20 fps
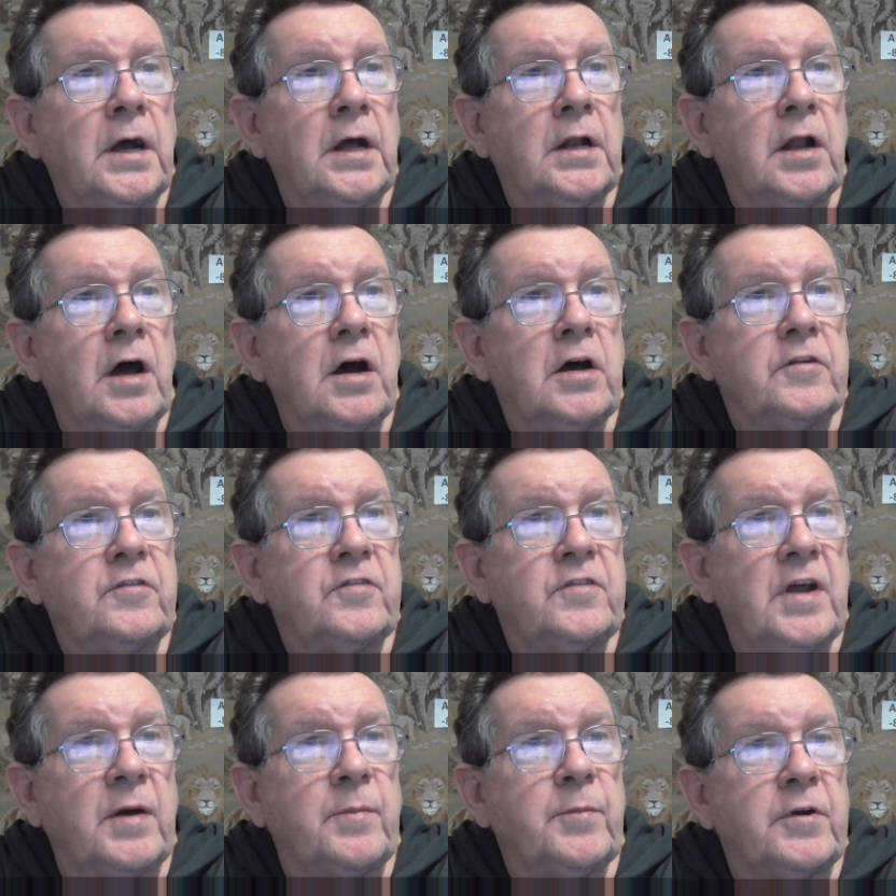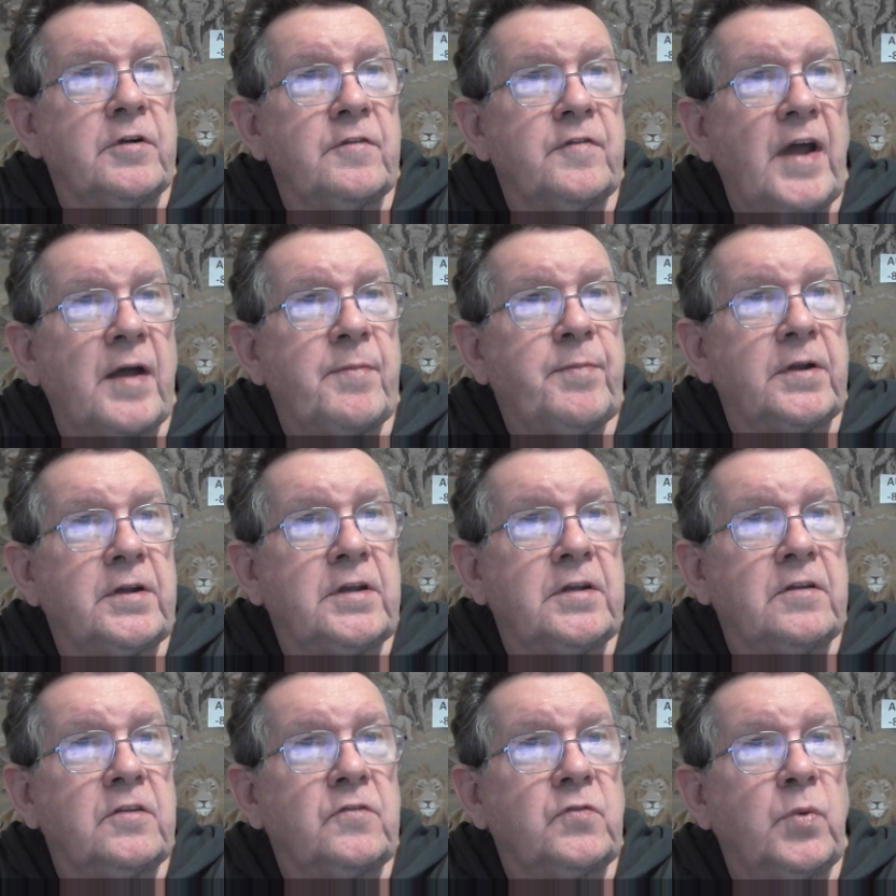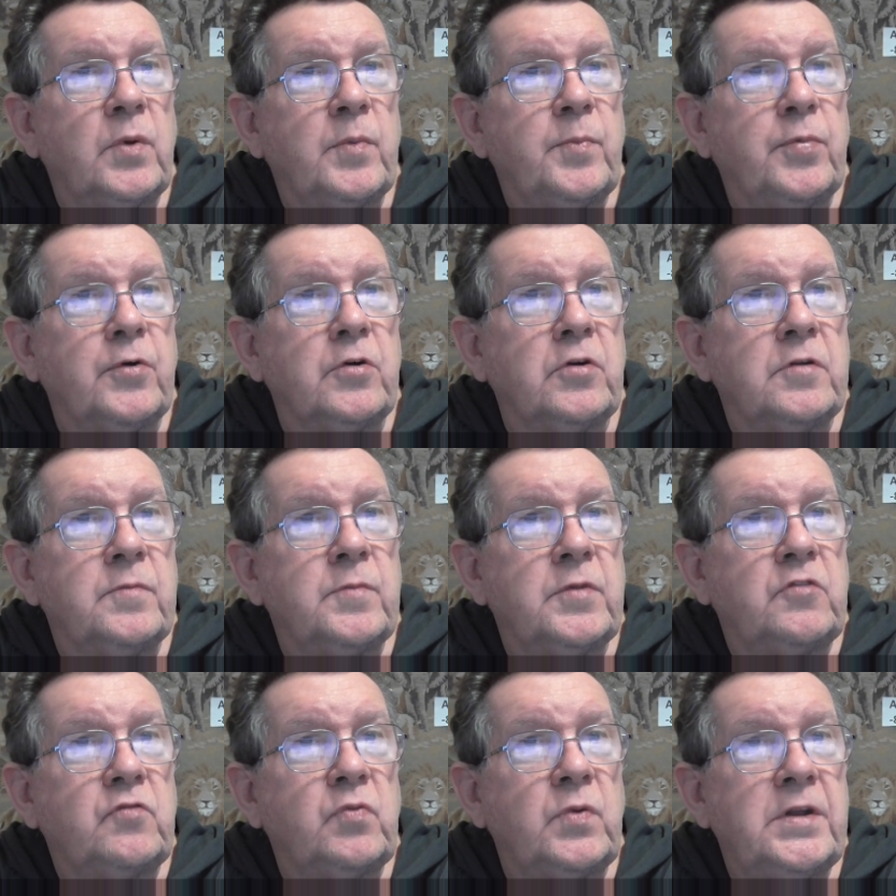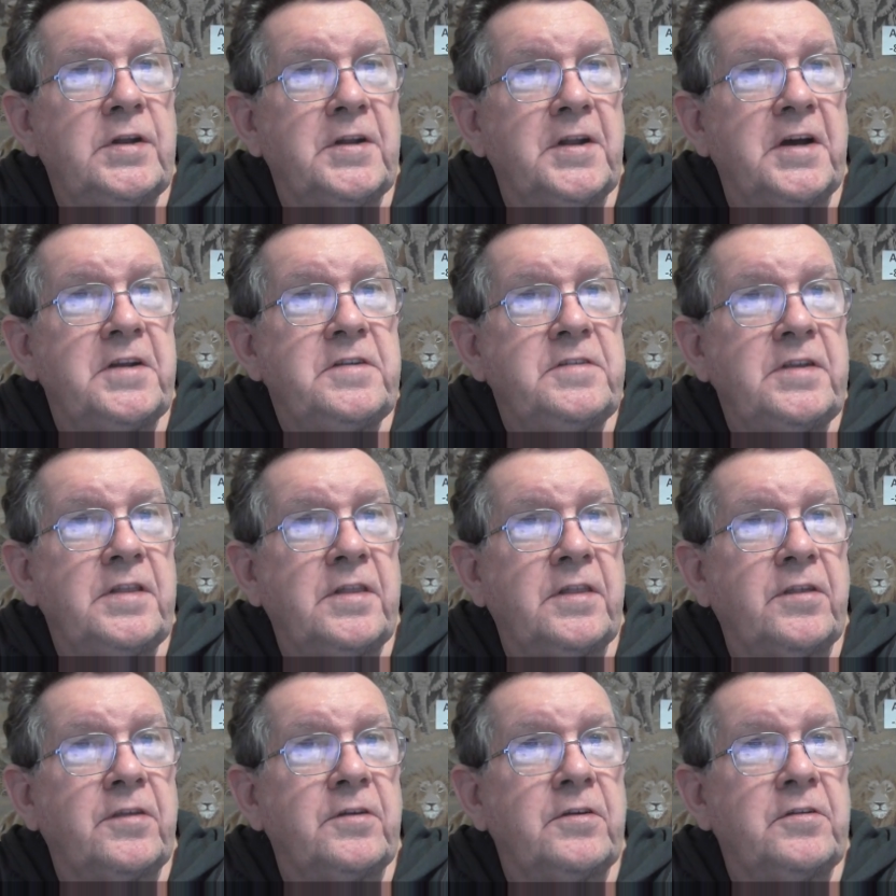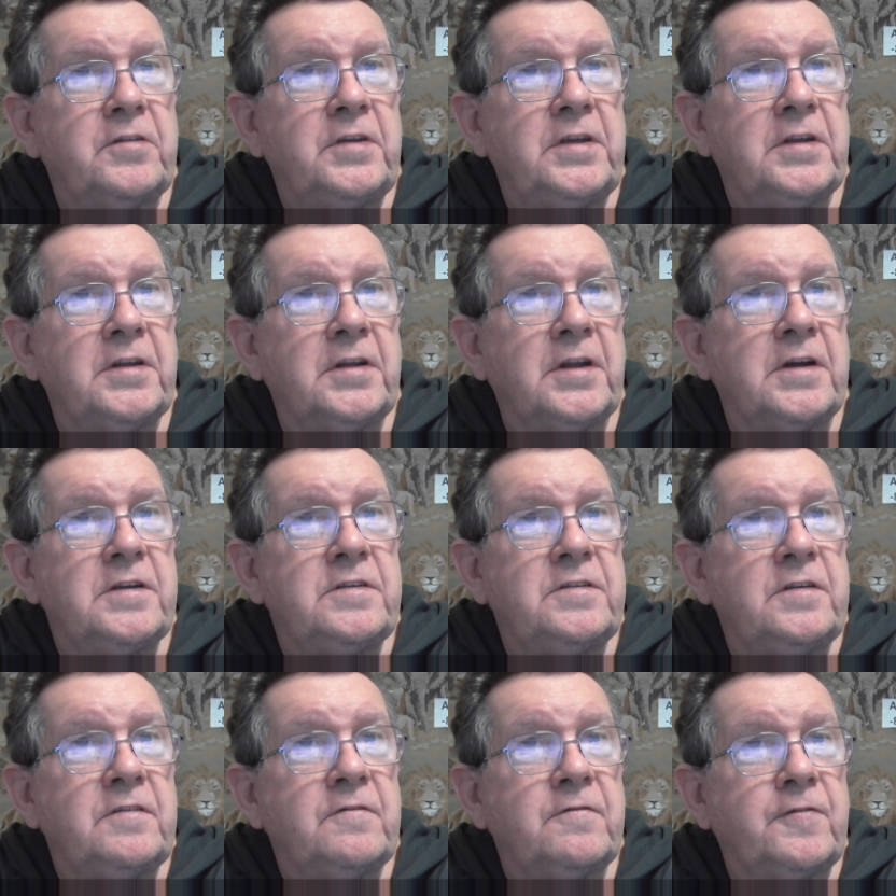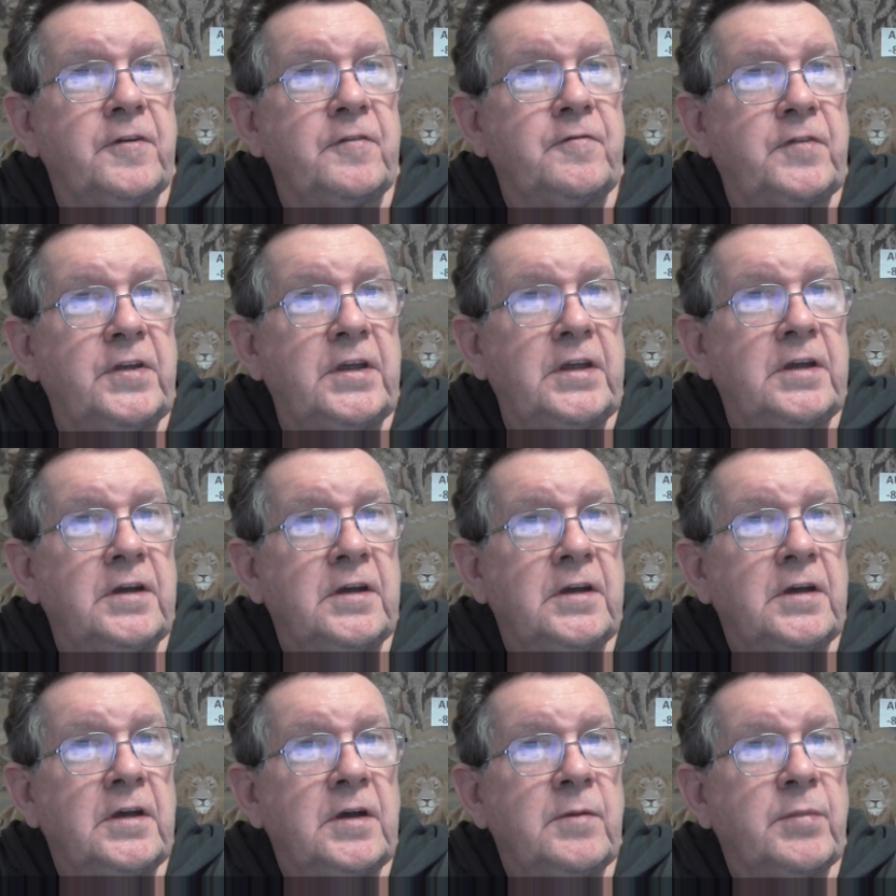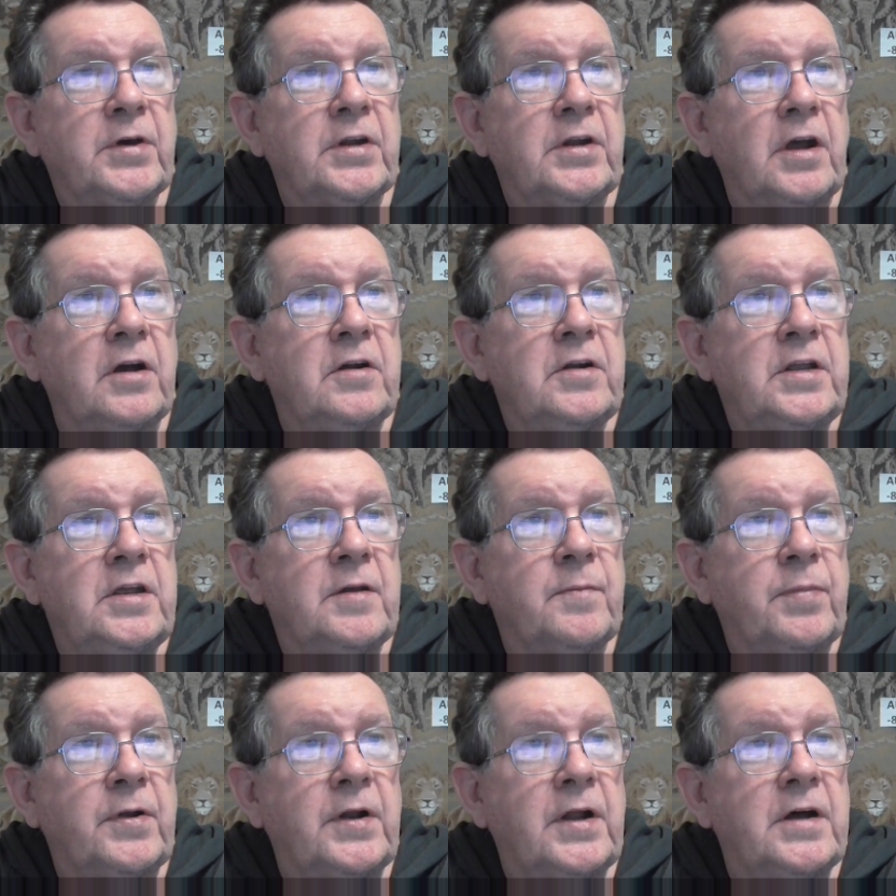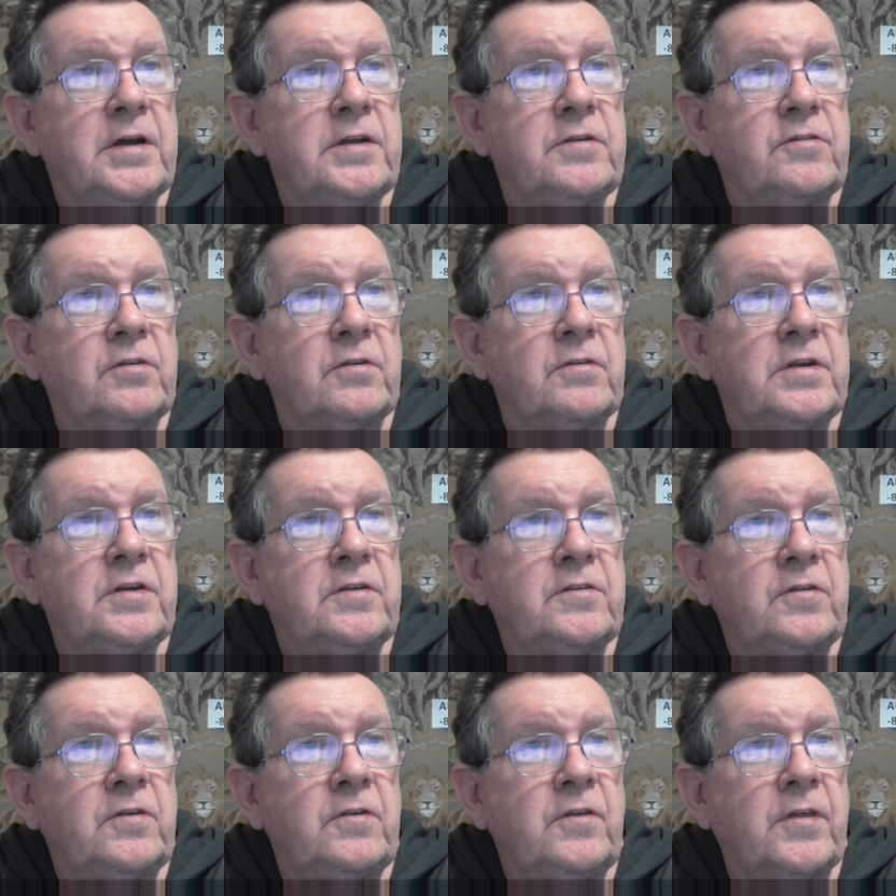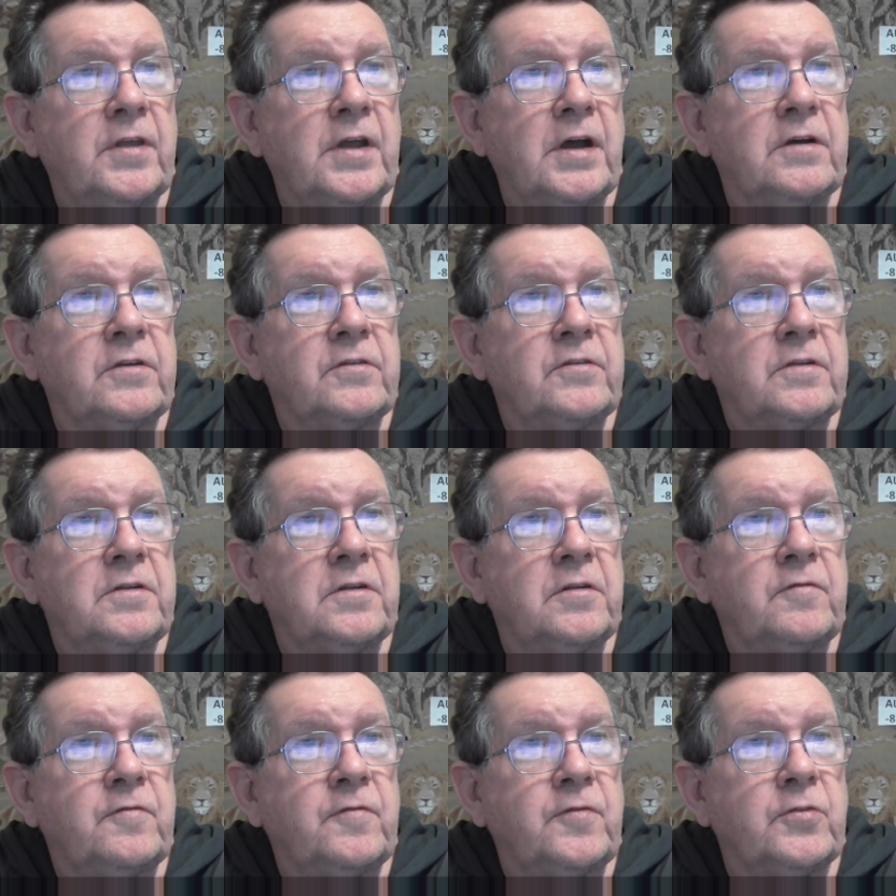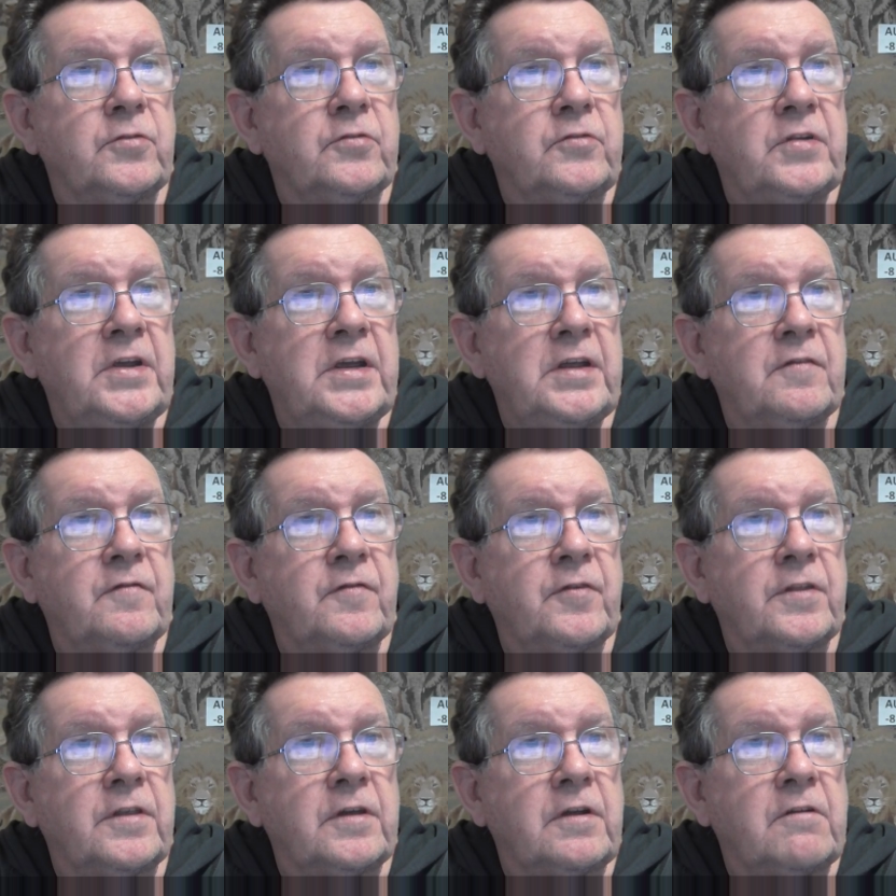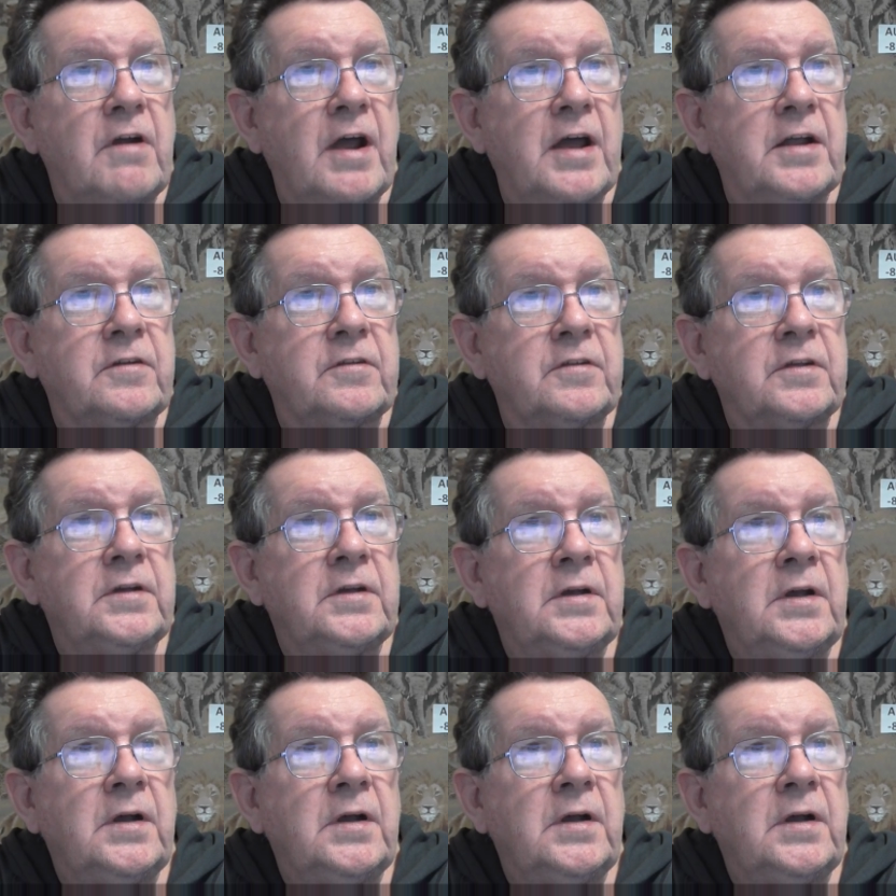A large number of applicants were born between 1930 and 1950, but only applied during 2014 for the grant.